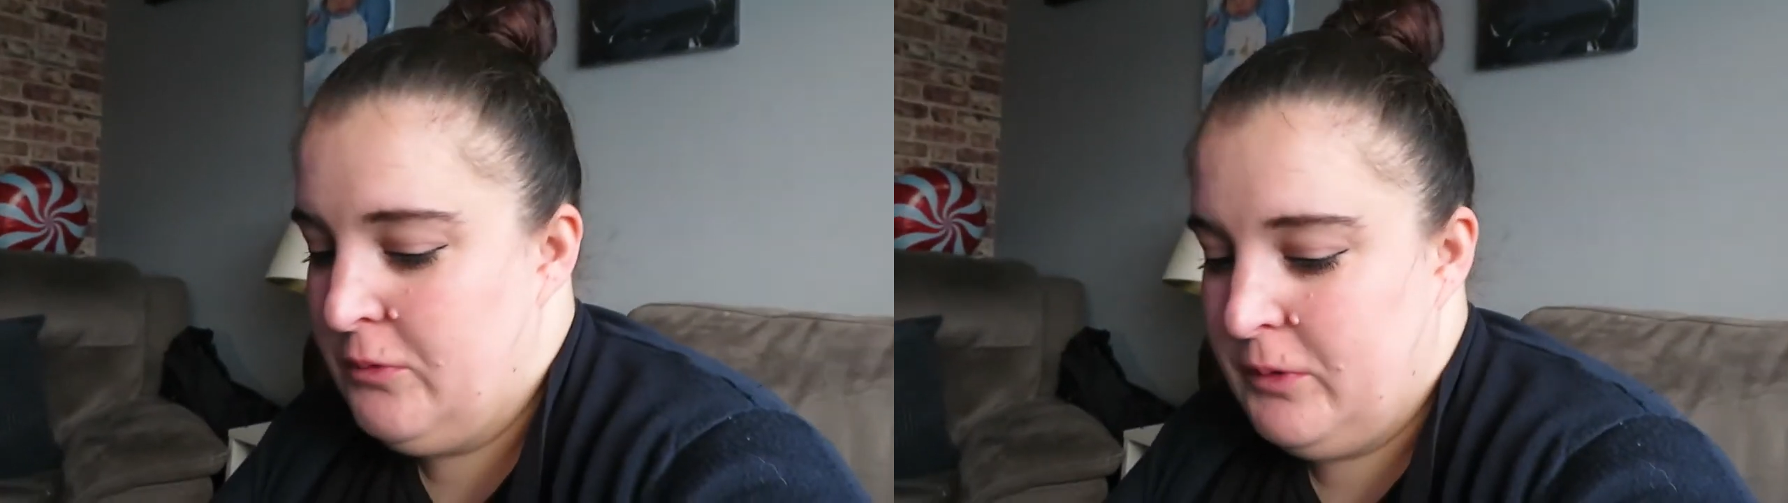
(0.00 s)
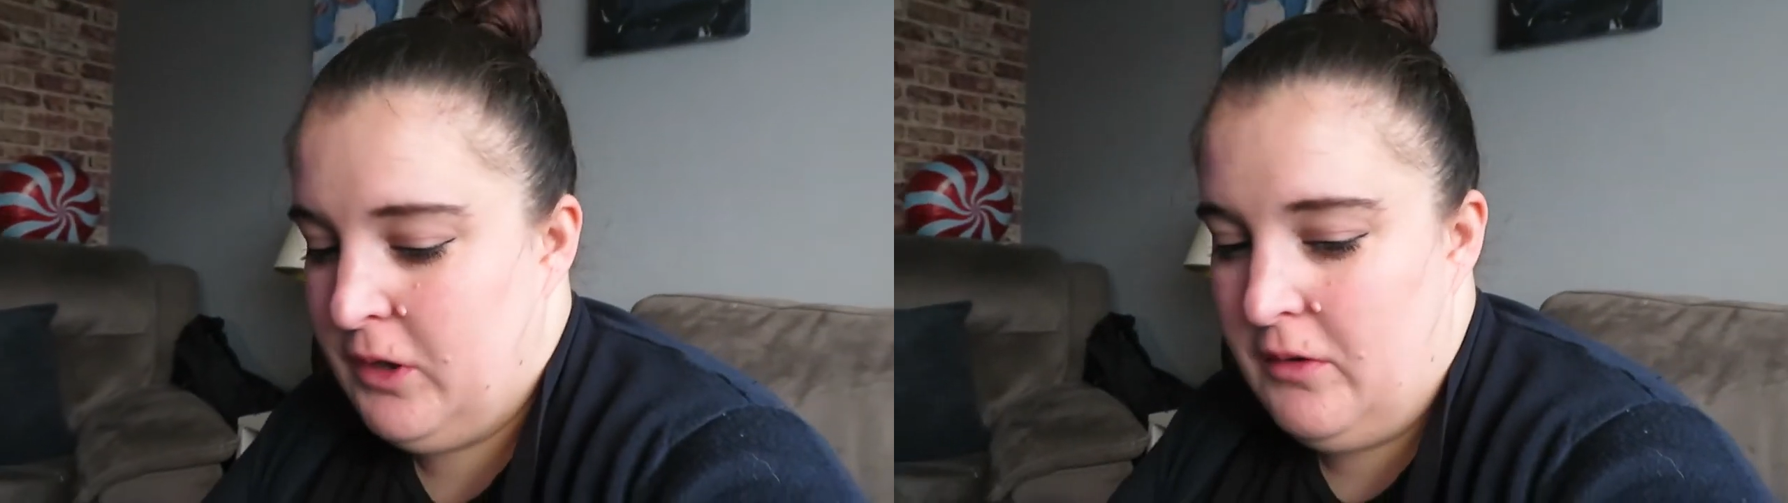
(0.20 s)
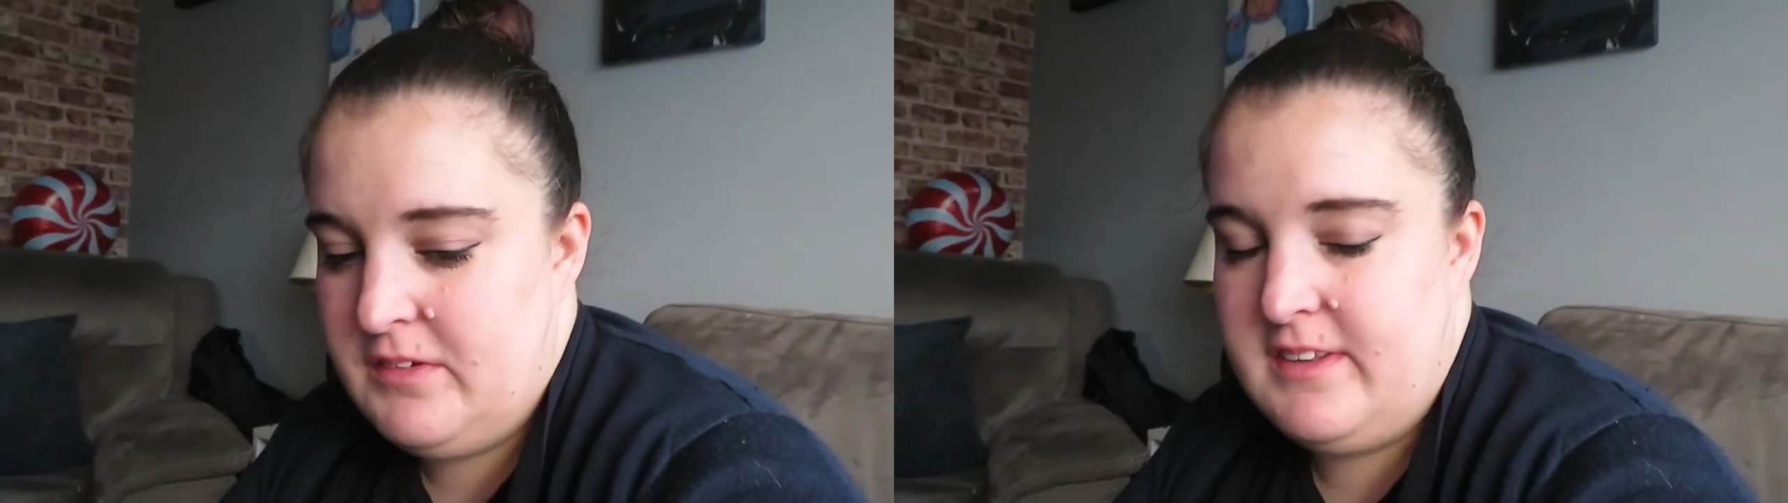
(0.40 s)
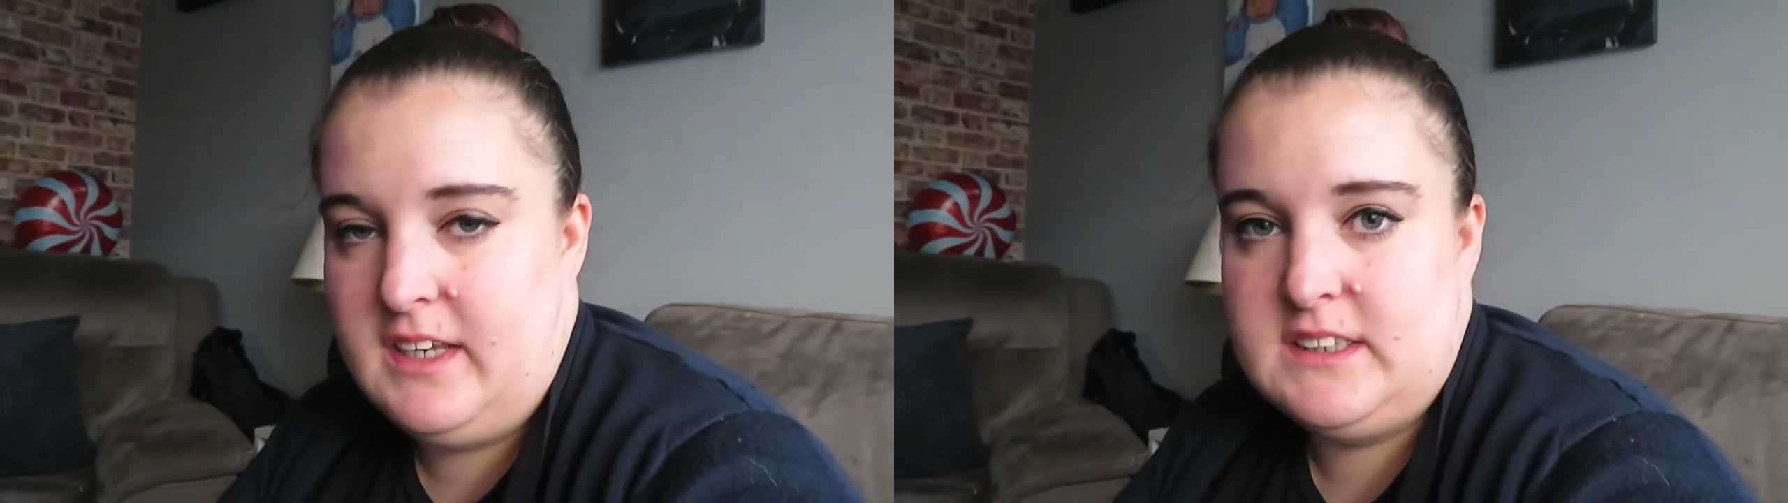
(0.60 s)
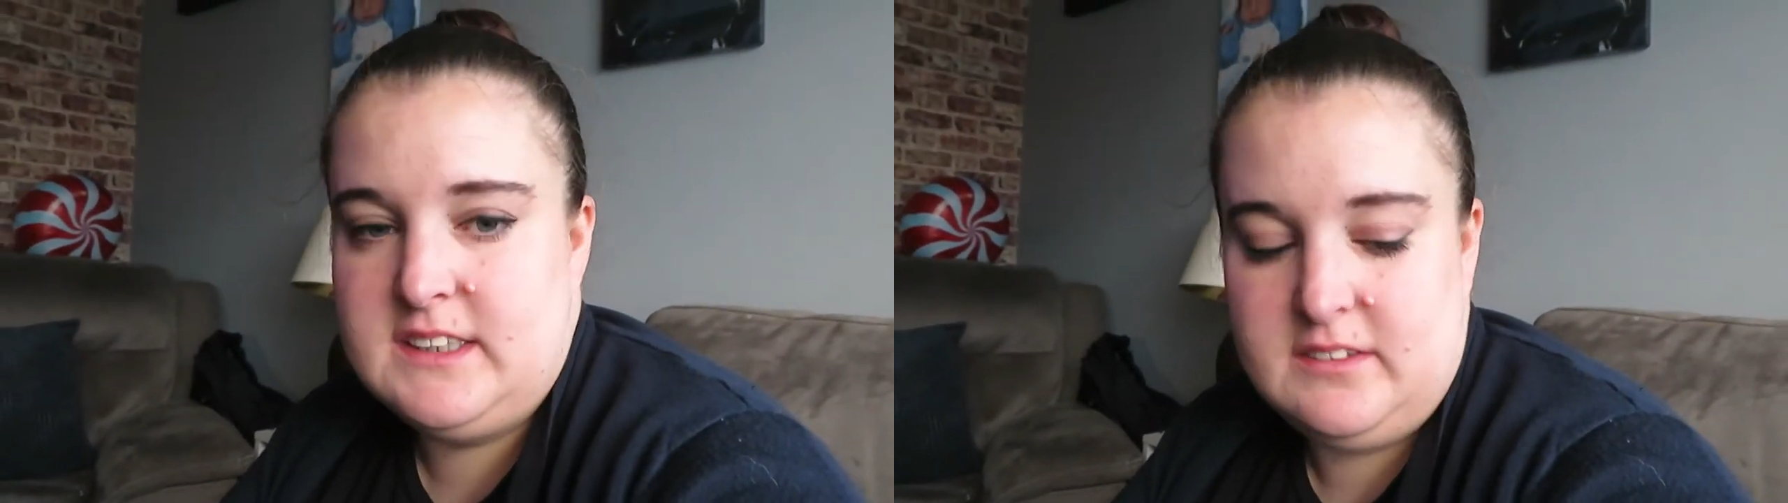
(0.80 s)
We're going to
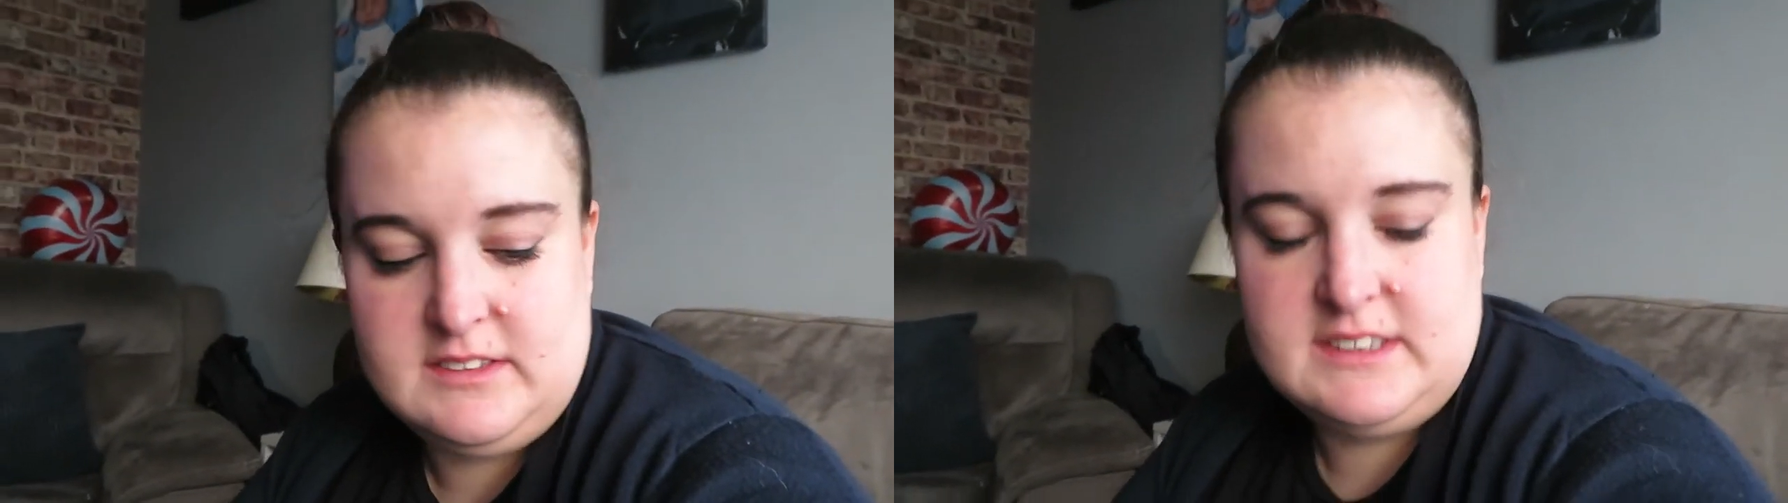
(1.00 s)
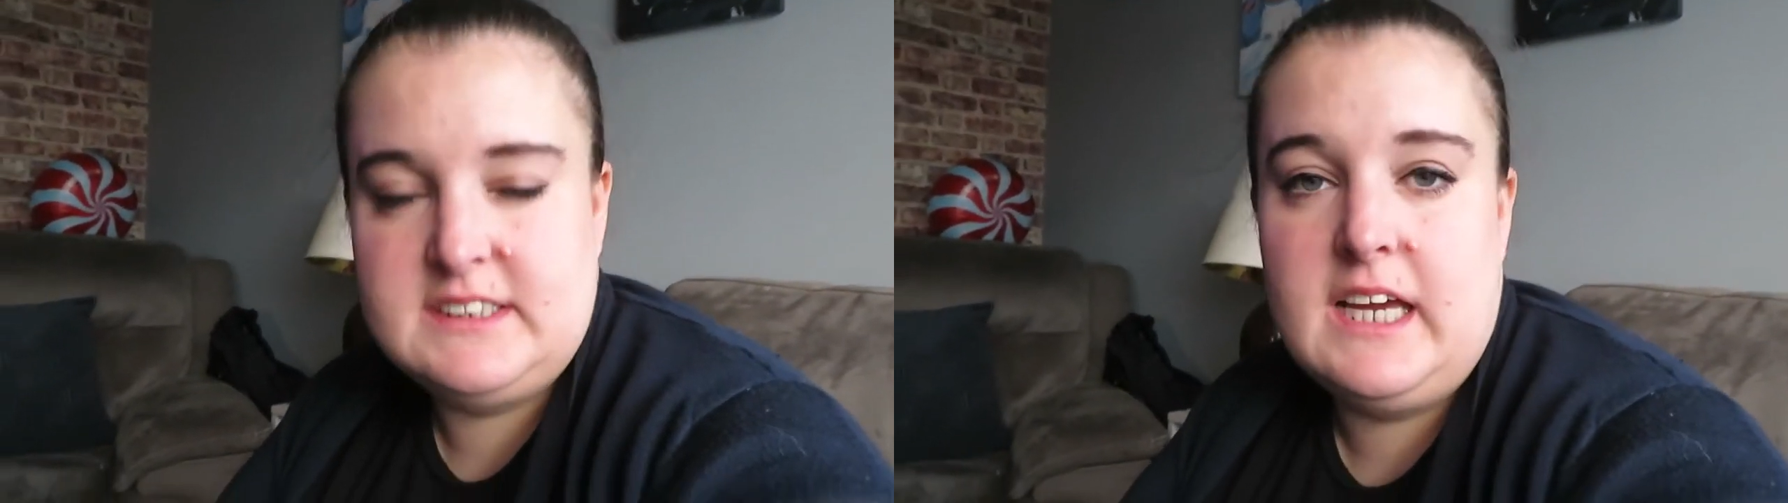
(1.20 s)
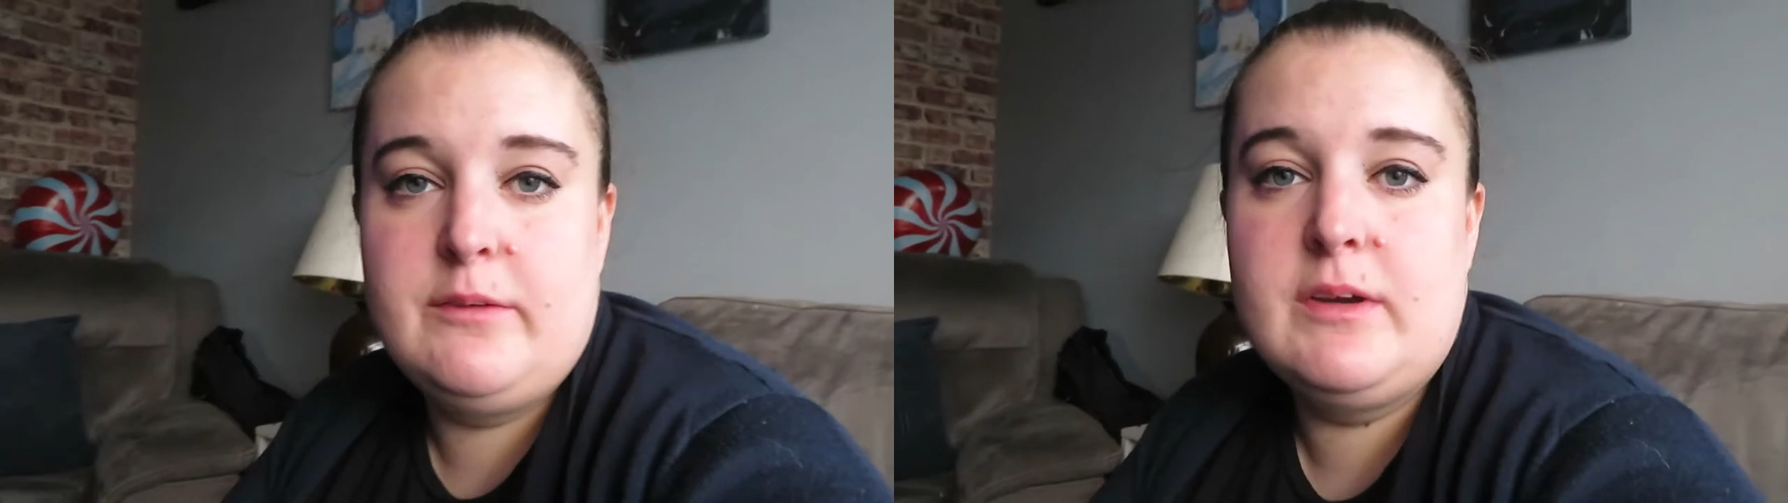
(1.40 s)
Tesco's today.